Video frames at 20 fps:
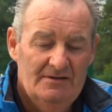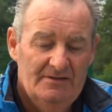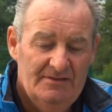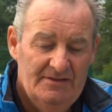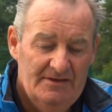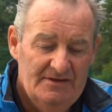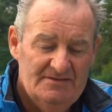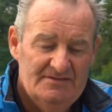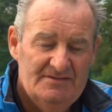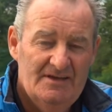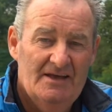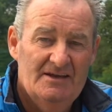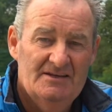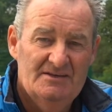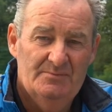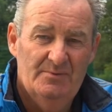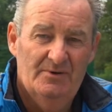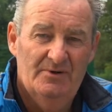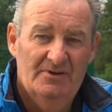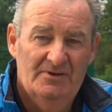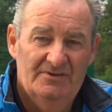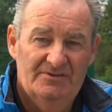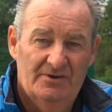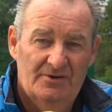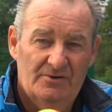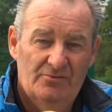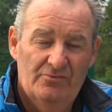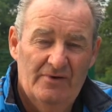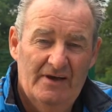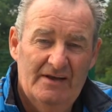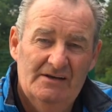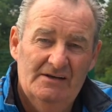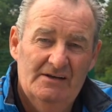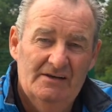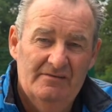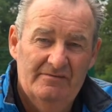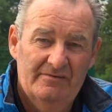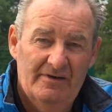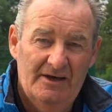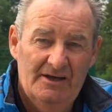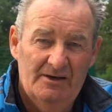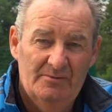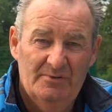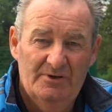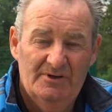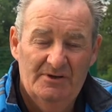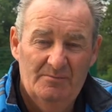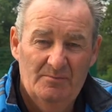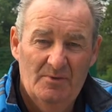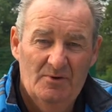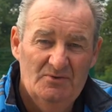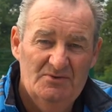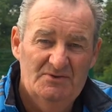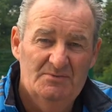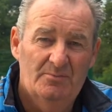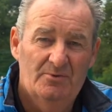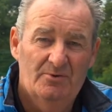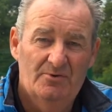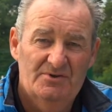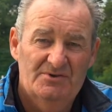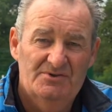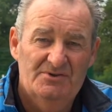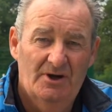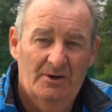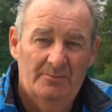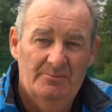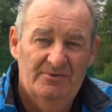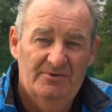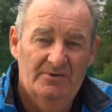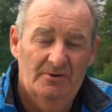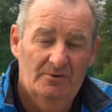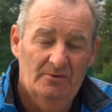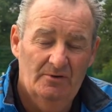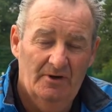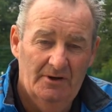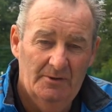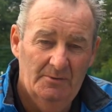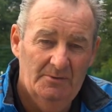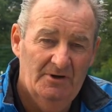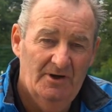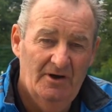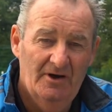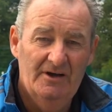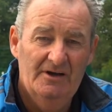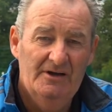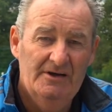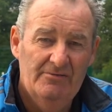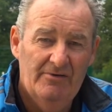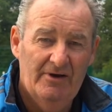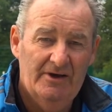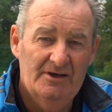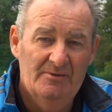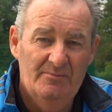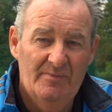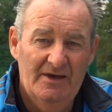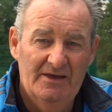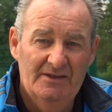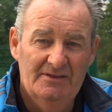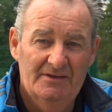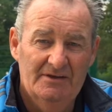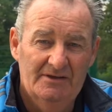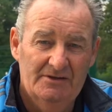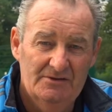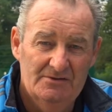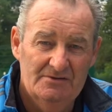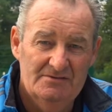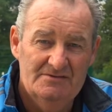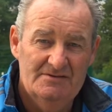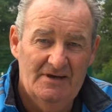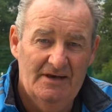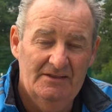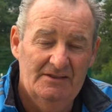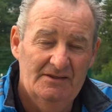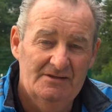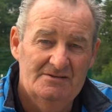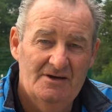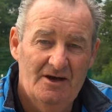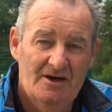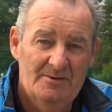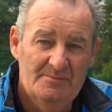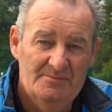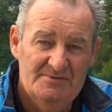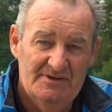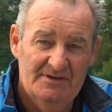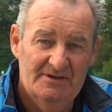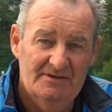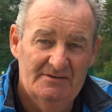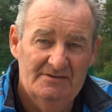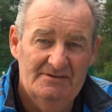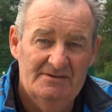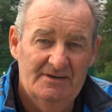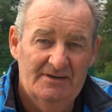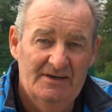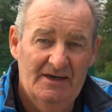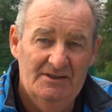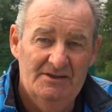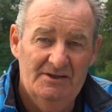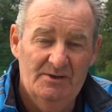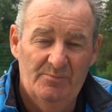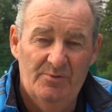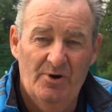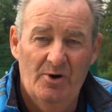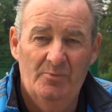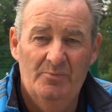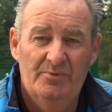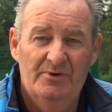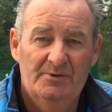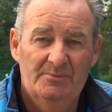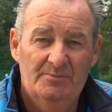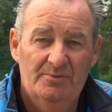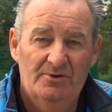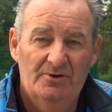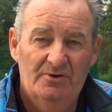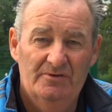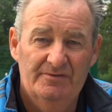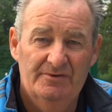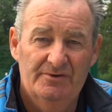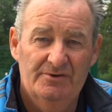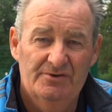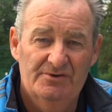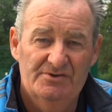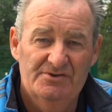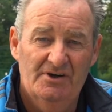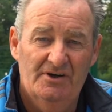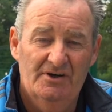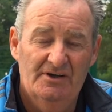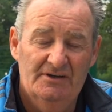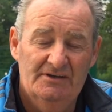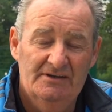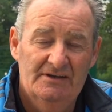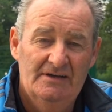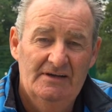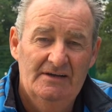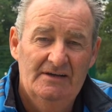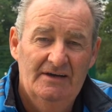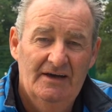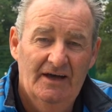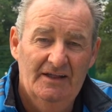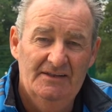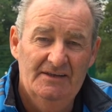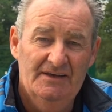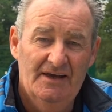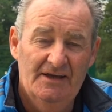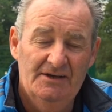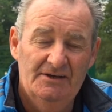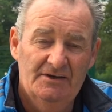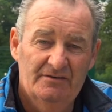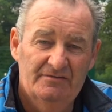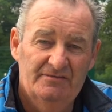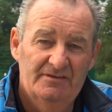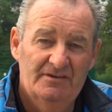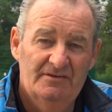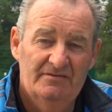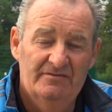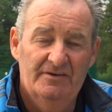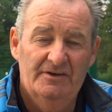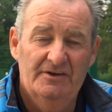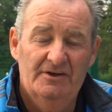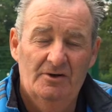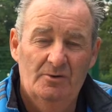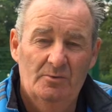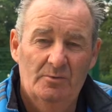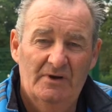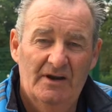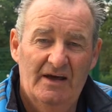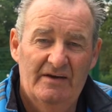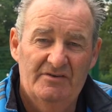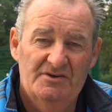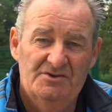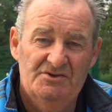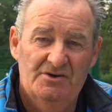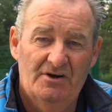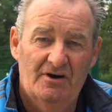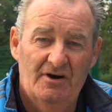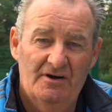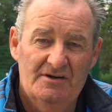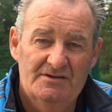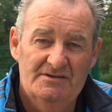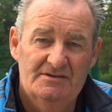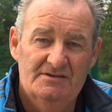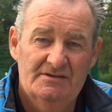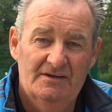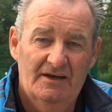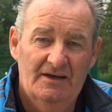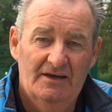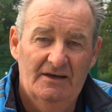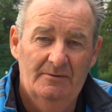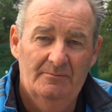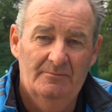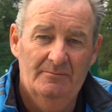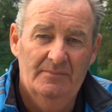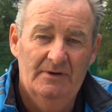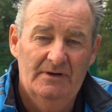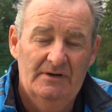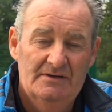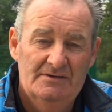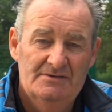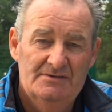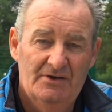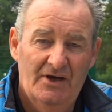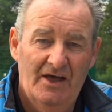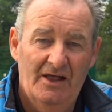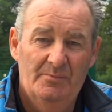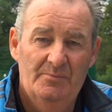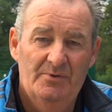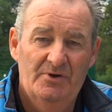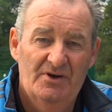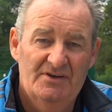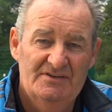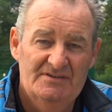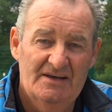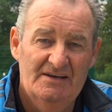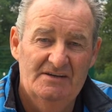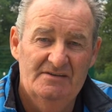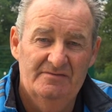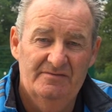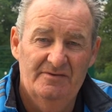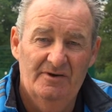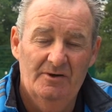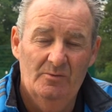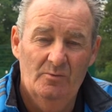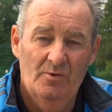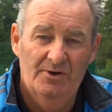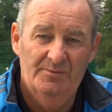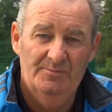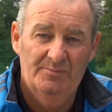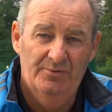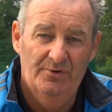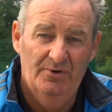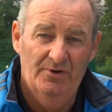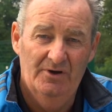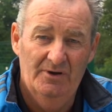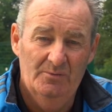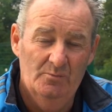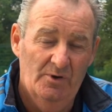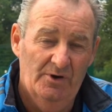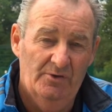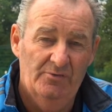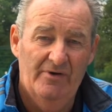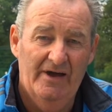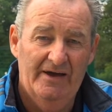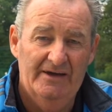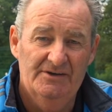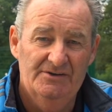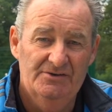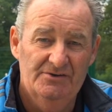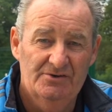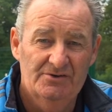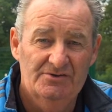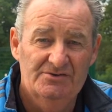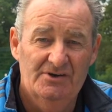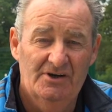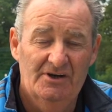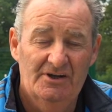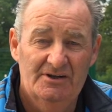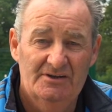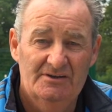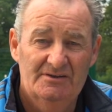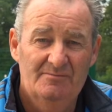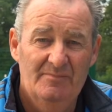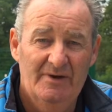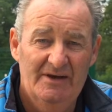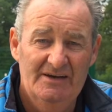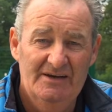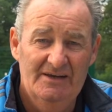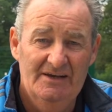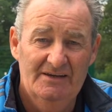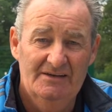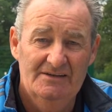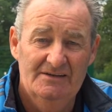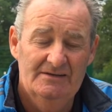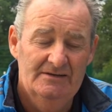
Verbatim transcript: These tennis balls are readily available in most sports shops, so I would highly recommend that you take the time to, to get the appropriate ball for your child. At the end of this video, we'll have a chart um, to help you identify what ball and what racket your child may need.